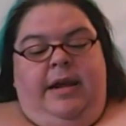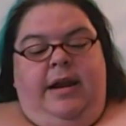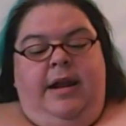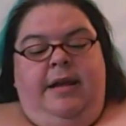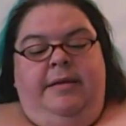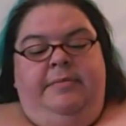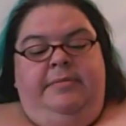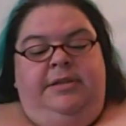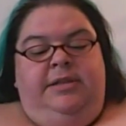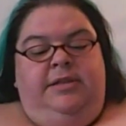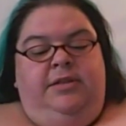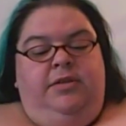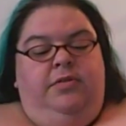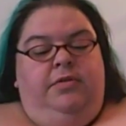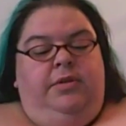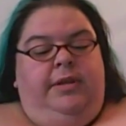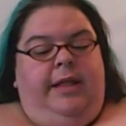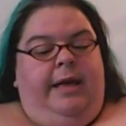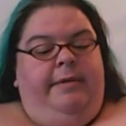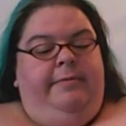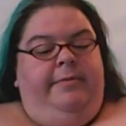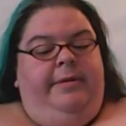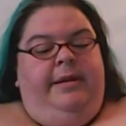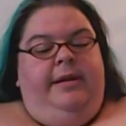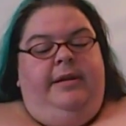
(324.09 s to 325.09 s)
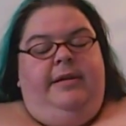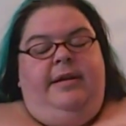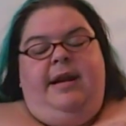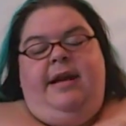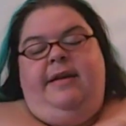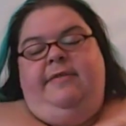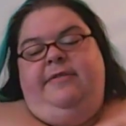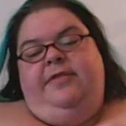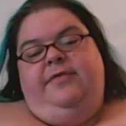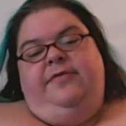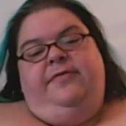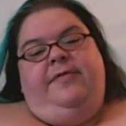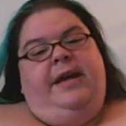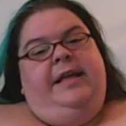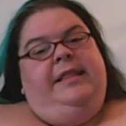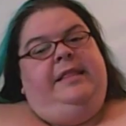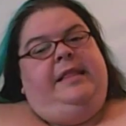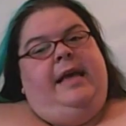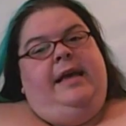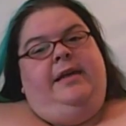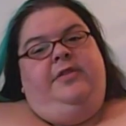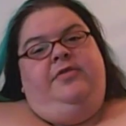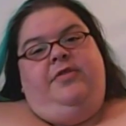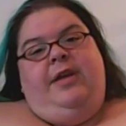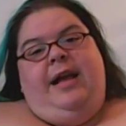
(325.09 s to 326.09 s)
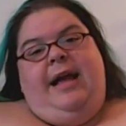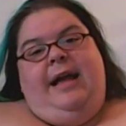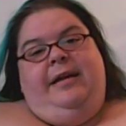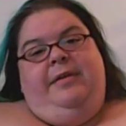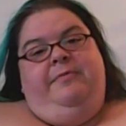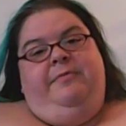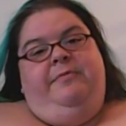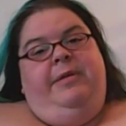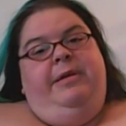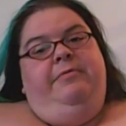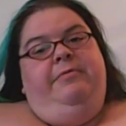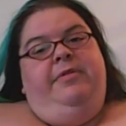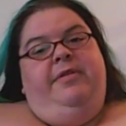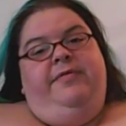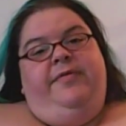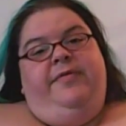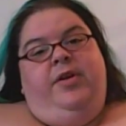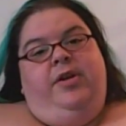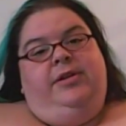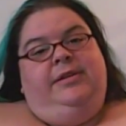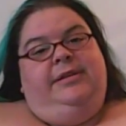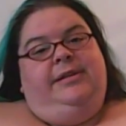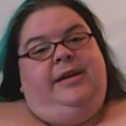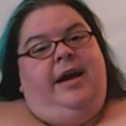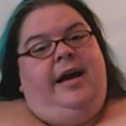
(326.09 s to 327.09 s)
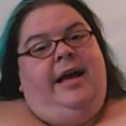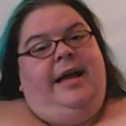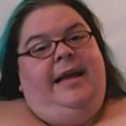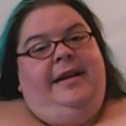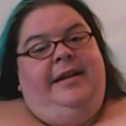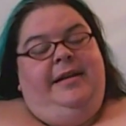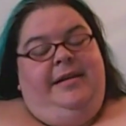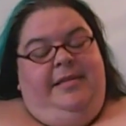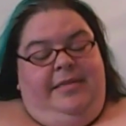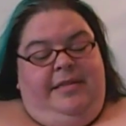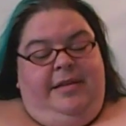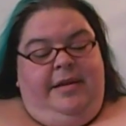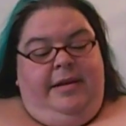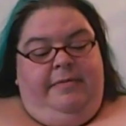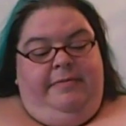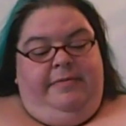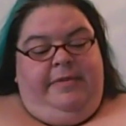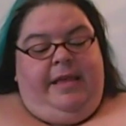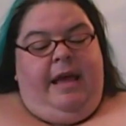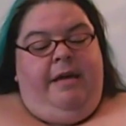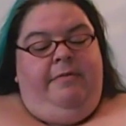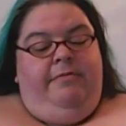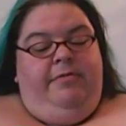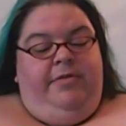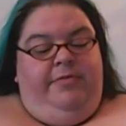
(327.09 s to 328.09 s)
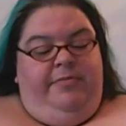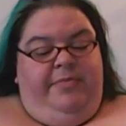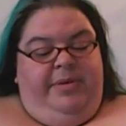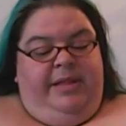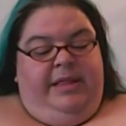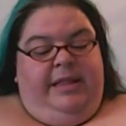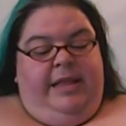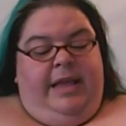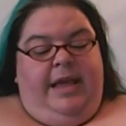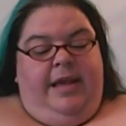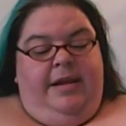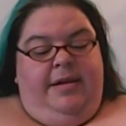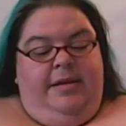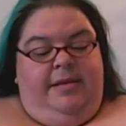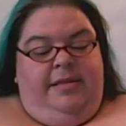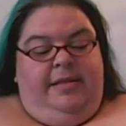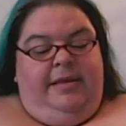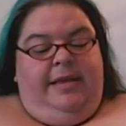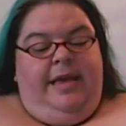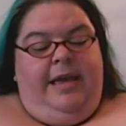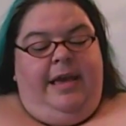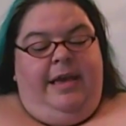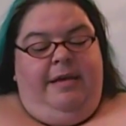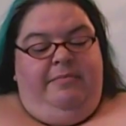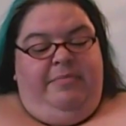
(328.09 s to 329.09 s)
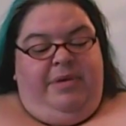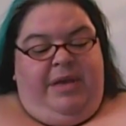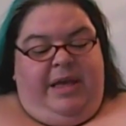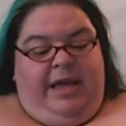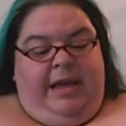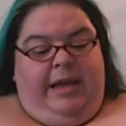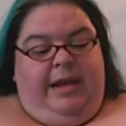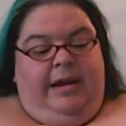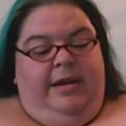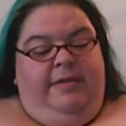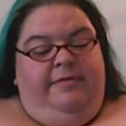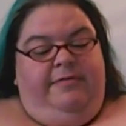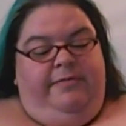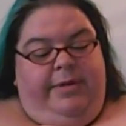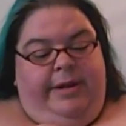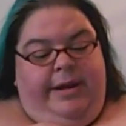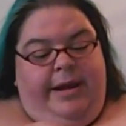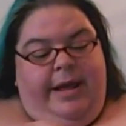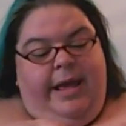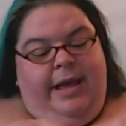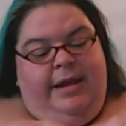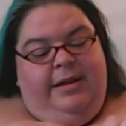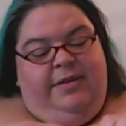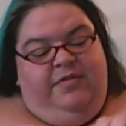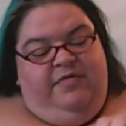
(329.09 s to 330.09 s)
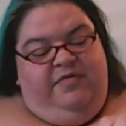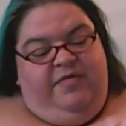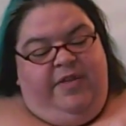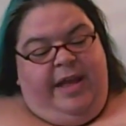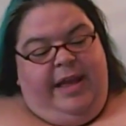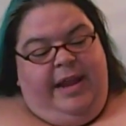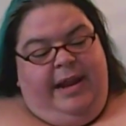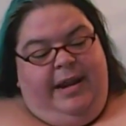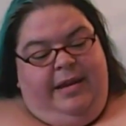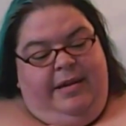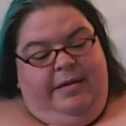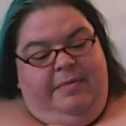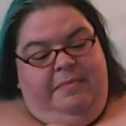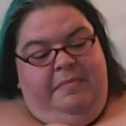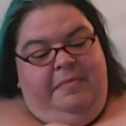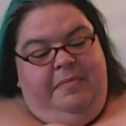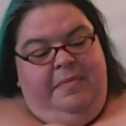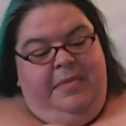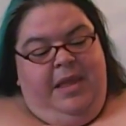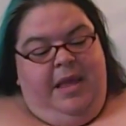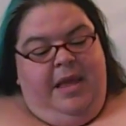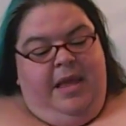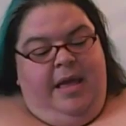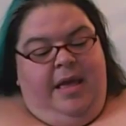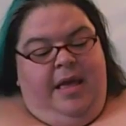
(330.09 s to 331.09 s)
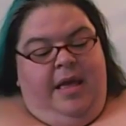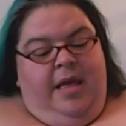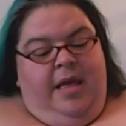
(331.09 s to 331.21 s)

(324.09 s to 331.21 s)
And I'm so glad we didn't have to fight that dragon. We would have all died. That would have been the end of the campaign if we had to fight him.